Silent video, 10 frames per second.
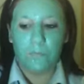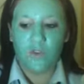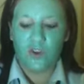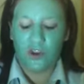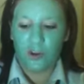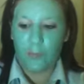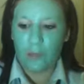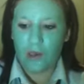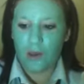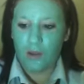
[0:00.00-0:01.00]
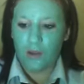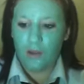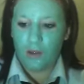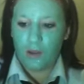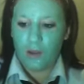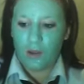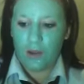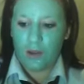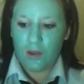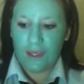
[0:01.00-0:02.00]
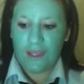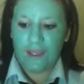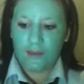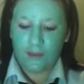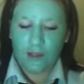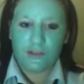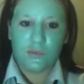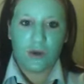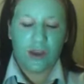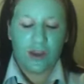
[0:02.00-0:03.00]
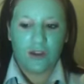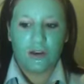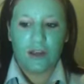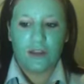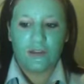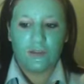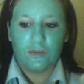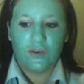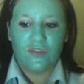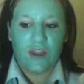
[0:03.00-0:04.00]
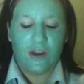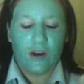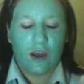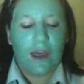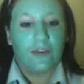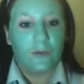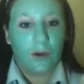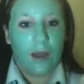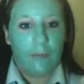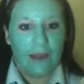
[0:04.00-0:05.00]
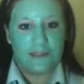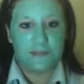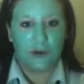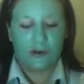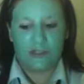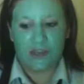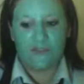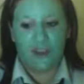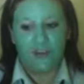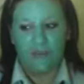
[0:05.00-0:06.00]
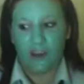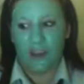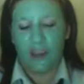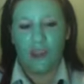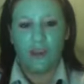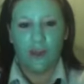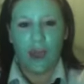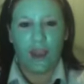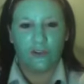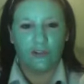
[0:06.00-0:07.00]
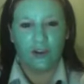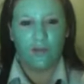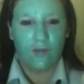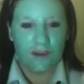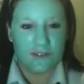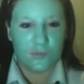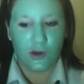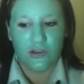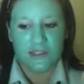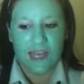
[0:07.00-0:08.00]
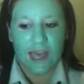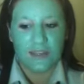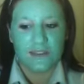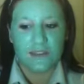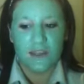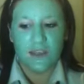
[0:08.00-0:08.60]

to do, but it does work. Like I had quite a bad spots, like very, very angry red spots, and